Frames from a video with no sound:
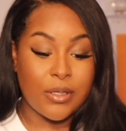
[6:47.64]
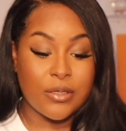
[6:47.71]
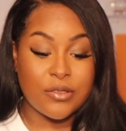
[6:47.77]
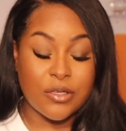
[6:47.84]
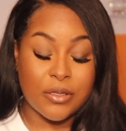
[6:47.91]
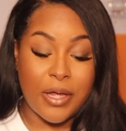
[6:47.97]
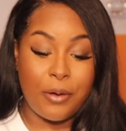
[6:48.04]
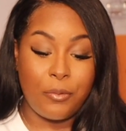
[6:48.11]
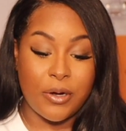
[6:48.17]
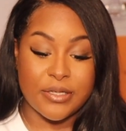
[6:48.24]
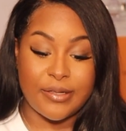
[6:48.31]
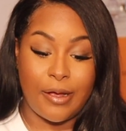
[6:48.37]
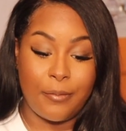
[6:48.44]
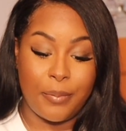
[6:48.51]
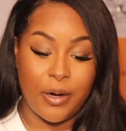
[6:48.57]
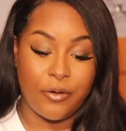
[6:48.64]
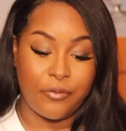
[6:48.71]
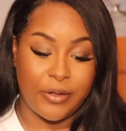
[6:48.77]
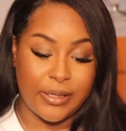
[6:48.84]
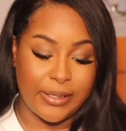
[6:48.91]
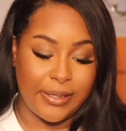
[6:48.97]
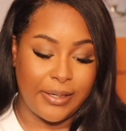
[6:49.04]
So that works out
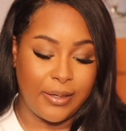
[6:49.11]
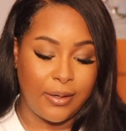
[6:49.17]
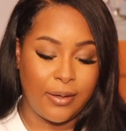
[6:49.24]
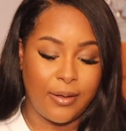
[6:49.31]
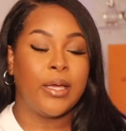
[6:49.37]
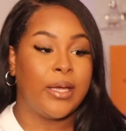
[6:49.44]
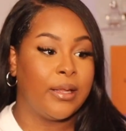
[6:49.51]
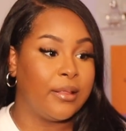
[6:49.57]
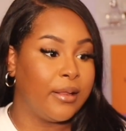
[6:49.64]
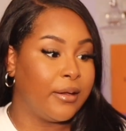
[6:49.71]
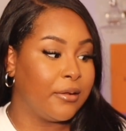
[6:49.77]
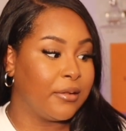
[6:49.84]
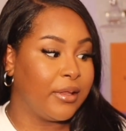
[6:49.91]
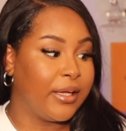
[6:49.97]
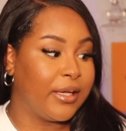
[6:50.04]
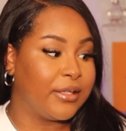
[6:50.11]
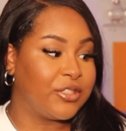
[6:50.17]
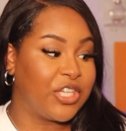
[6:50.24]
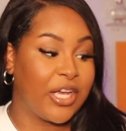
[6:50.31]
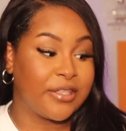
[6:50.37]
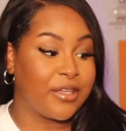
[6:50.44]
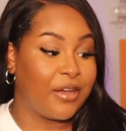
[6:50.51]
perfectly. It literally
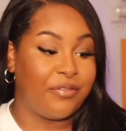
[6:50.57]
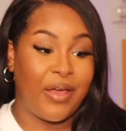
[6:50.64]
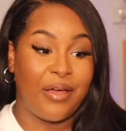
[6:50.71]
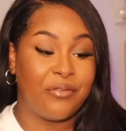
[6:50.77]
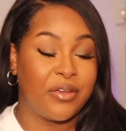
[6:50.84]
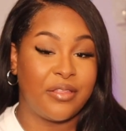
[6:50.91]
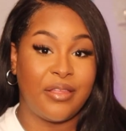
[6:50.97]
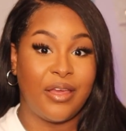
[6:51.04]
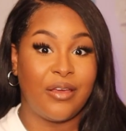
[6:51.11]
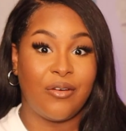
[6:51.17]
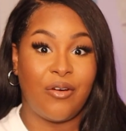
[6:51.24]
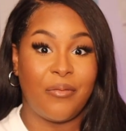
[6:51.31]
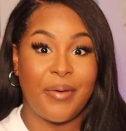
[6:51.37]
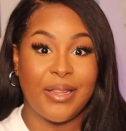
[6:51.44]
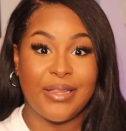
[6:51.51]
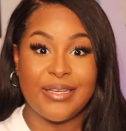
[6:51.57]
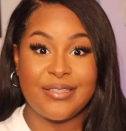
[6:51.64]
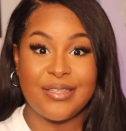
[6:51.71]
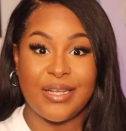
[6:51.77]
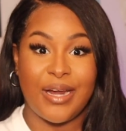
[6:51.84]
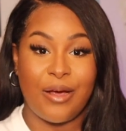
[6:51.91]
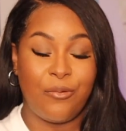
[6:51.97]
checked off everything on my
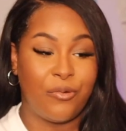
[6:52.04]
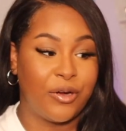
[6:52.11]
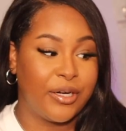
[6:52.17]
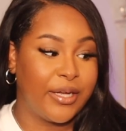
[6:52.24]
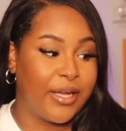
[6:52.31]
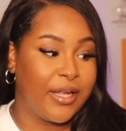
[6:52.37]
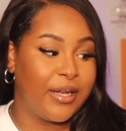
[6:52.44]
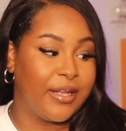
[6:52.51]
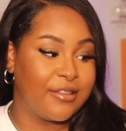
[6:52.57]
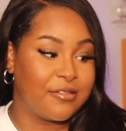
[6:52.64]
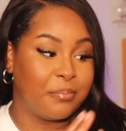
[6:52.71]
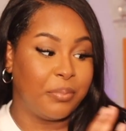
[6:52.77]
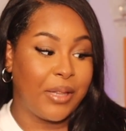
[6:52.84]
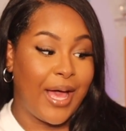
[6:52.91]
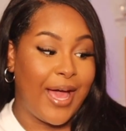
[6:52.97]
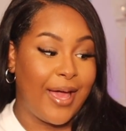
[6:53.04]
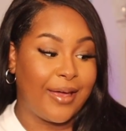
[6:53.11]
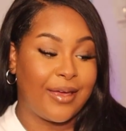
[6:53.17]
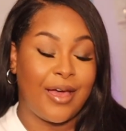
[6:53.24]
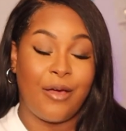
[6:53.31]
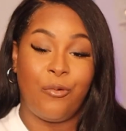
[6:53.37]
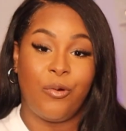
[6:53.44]
list that I wanted. It's
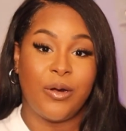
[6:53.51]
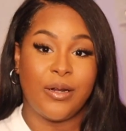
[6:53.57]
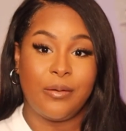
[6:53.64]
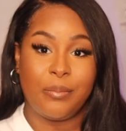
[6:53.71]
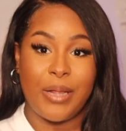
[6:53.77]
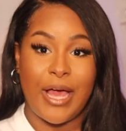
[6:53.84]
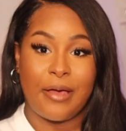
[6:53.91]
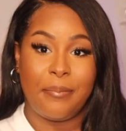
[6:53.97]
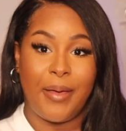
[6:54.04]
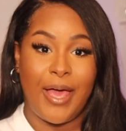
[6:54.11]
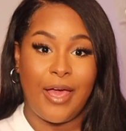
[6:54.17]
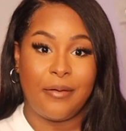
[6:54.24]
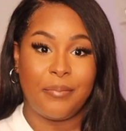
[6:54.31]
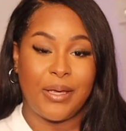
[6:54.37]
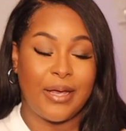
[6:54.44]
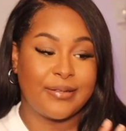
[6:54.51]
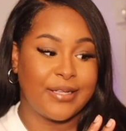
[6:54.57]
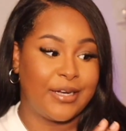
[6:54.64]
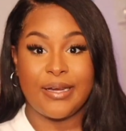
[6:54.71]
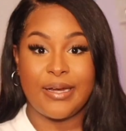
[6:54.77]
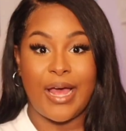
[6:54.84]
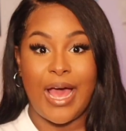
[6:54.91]
black. I wanted a black bag because
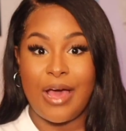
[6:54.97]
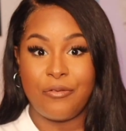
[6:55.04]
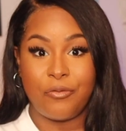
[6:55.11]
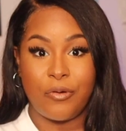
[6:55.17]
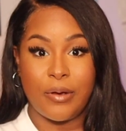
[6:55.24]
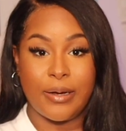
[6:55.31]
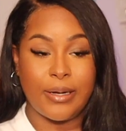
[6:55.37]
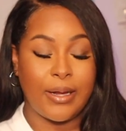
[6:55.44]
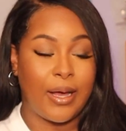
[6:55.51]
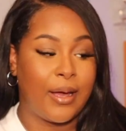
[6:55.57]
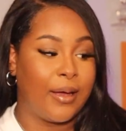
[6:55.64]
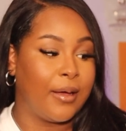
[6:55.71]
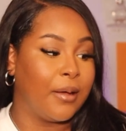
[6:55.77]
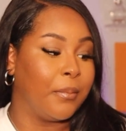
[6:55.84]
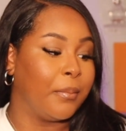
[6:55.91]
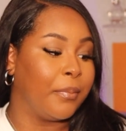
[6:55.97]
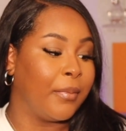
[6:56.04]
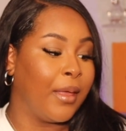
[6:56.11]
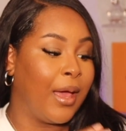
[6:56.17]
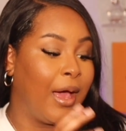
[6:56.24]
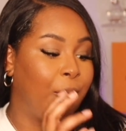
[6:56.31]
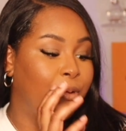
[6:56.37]
I didn't have one.
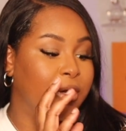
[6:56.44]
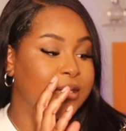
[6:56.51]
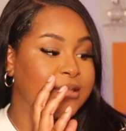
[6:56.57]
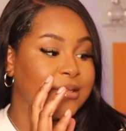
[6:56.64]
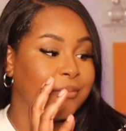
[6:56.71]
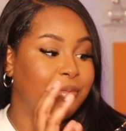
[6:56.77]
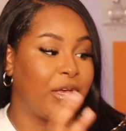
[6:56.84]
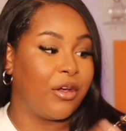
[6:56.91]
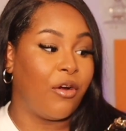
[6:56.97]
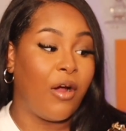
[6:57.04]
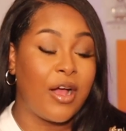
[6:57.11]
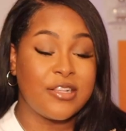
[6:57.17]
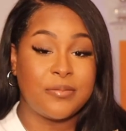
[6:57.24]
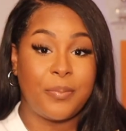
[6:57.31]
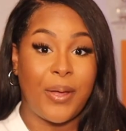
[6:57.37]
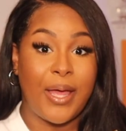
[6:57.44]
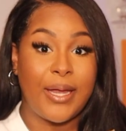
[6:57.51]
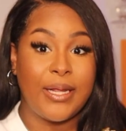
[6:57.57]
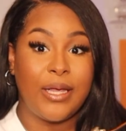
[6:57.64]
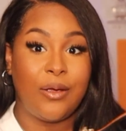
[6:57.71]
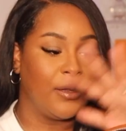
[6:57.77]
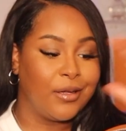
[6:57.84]
I wanted something
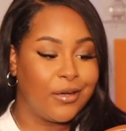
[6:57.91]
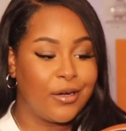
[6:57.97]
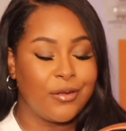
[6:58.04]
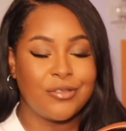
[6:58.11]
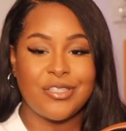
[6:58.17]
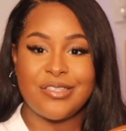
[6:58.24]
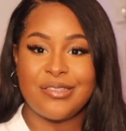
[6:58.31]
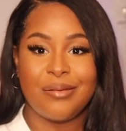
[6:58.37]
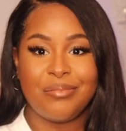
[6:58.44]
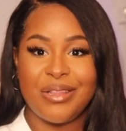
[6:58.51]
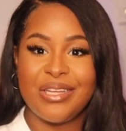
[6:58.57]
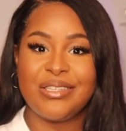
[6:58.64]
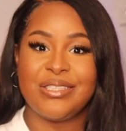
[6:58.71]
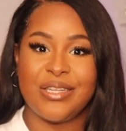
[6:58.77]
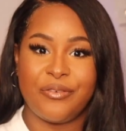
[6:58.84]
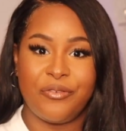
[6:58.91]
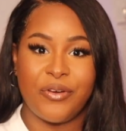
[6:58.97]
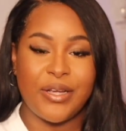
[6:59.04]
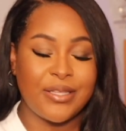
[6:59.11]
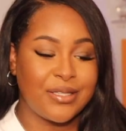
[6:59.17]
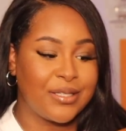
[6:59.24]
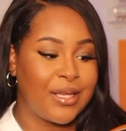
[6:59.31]
crossbody, you know, just something
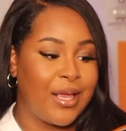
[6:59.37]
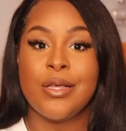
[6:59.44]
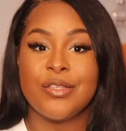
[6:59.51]
different.